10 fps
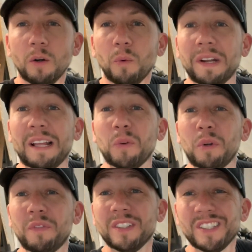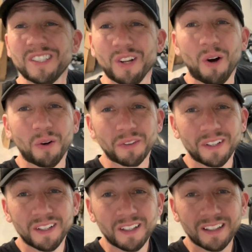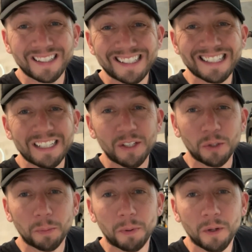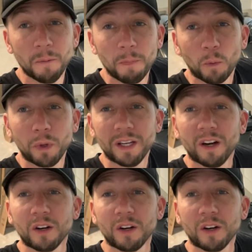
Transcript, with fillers: Well, now that we've installed the seat hoop, we are